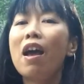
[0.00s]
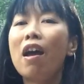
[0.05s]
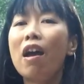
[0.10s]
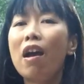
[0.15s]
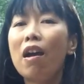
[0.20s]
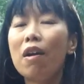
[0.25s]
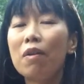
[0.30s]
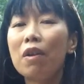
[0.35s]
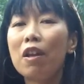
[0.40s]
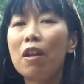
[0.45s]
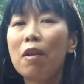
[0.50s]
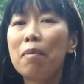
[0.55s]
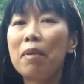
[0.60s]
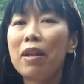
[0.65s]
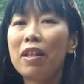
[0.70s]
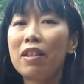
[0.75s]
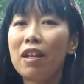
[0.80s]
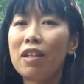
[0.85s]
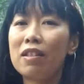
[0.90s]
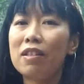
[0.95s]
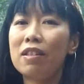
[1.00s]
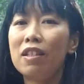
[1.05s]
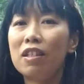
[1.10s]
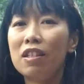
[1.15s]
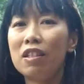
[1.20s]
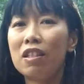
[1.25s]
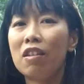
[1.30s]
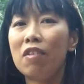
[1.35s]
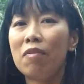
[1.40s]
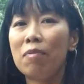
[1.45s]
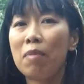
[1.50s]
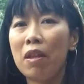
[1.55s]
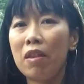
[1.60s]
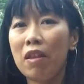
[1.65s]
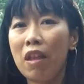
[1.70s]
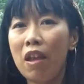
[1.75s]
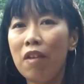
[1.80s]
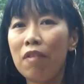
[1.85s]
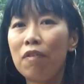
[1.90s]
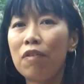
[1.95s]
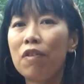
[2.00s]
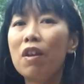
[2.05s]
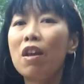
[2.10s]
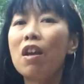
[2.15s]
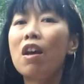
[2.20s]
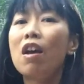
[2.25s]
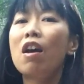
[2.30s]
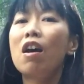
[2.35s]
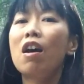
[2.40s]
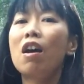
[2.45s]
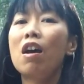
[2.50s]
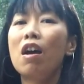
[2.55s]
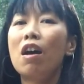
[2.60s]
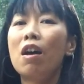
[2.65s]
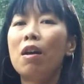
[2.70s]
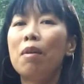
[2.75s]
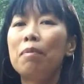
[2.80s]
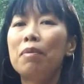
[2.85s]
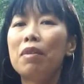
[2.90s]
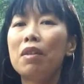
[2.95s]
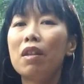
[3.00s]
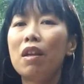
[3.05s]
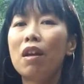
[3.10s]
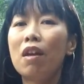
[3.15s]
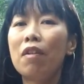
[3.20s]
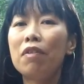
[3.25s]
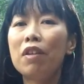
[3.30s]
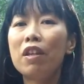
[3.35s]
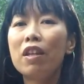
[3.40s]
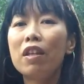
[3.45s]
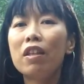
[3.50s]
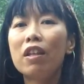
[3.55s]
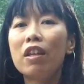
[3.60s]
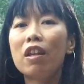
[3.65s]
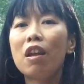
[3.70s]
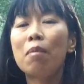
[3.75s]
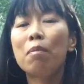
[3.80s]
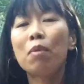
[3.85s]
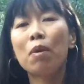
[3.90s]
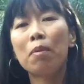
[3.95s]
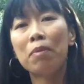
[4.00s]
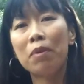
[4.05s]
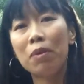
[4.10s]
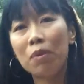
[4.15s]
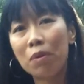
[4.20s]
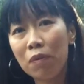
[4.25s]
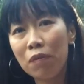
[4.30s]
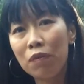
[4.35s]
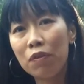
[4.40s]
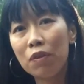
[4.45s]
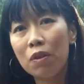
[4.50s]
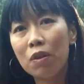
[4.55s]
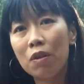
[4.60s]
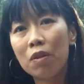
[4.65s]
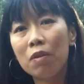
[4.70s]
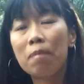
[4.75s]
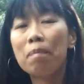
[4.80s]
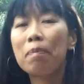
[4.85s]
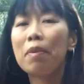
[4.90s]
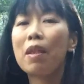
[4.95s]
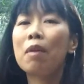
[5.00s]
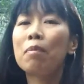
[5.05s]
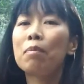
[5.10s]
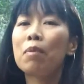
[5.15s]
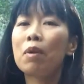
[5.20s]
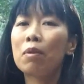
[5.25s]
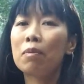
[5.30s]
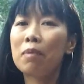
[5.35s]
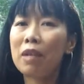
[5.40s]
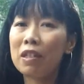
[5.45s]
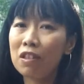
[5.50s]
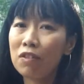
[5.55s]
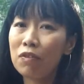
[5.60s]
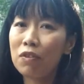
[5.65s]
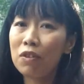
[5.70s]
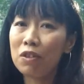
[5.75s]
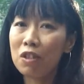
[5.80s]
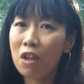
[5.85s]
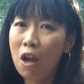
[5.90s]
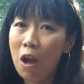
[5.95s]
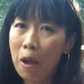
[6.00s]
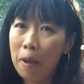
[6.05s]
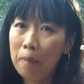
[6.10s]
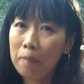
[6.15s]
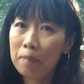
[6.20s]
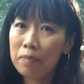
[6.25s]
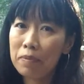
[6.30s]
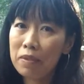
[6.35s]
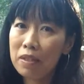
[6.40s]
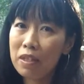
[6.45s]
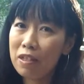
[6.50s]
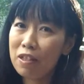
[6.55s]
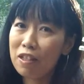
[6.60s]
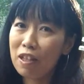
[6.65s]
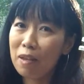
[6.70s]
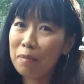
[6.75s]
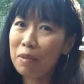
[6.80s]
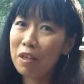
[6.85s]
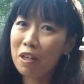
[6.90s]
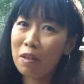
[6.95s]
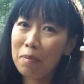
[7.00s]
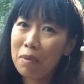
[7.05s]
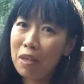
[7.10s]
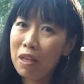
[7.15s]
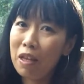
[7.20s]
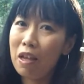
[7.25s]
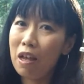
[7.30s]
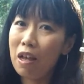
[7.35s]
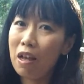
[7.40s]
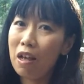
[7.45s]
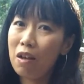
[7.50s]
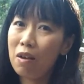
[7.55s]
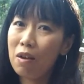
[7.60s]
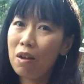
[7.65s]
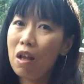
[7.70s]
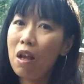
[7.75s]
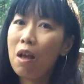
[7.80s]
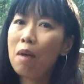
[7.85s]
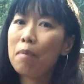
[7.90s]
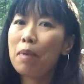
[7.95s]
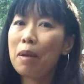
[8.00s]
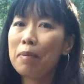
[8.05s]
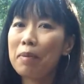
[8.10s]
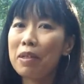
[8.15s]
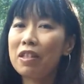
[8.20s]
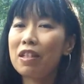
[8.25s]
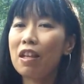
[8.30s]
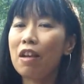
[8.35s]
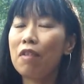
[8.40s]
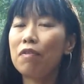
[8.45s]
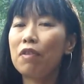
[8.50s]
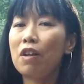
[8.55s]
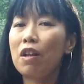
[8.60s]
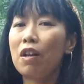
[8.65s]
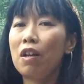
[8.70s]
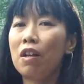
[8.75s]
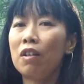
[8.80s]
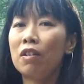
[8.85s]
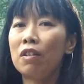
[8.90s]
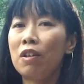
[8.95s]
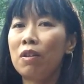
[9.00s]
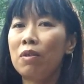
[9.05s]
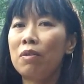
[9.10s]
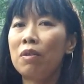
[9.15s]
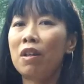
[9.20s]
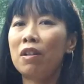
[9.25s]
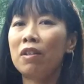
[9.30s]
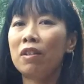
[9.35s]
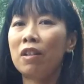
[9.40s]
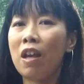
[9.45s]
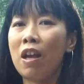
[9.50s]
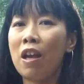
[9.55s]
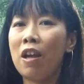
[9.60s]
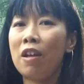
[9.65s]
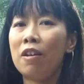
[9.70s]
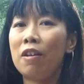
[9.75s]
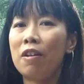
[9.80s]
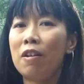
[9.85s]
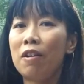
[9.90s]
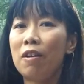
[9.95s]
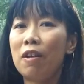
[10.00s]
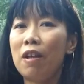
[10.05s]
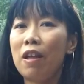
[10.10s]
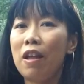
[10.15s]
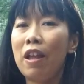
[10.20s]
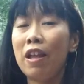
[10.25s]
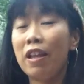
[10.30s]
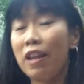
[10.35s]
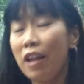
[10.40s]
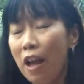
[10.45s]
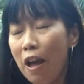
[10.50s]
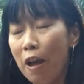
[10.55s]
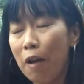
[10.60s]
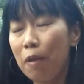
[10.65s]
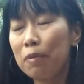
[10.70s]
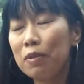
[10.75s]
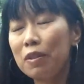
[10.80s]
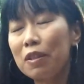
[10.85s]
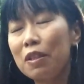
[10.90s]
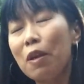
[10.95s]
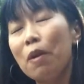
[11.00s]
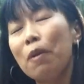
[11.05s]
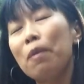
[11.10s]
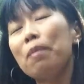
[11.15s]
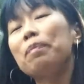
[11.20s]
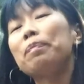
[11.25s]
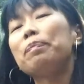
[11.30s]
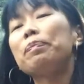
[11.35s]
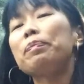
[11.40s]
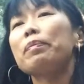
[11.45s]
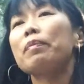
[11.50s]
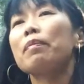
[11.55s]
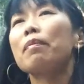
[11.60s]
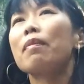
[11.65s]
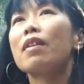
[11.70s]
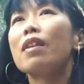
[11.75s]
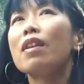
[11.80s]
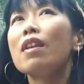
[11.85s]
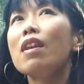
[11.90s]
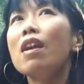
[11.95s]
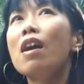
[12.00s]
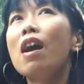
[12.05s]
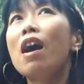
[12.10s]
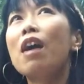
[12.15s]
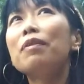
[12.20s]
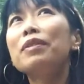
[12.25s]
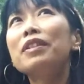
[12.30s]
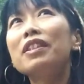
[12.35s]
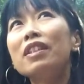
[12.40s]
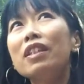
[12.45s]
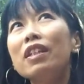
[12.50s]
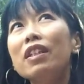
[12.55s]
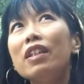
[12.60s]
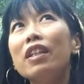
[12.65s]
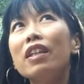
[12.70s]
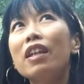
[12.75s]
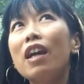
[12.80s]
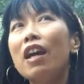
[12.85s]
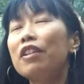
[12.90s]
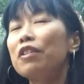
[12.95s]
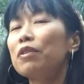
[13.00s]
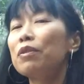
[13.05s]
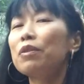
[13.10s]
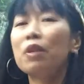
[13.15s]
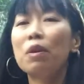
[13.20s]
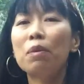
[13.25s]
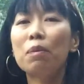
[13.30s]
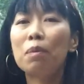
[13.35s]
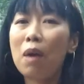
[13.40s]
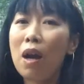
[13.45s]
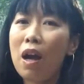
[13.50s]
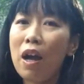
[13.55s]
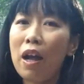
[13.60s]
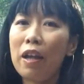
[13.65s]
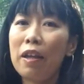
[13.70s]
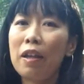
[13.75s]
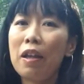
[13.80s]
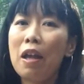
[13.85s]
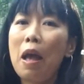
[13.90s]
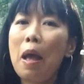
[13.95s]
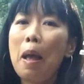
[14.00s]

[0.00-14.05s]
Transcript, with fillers: How can I make that season of my life um, of healing a more beautiful, a more restful time since I'm going to be by myself alone a lot anyhow, so I was thinking, I don't know why,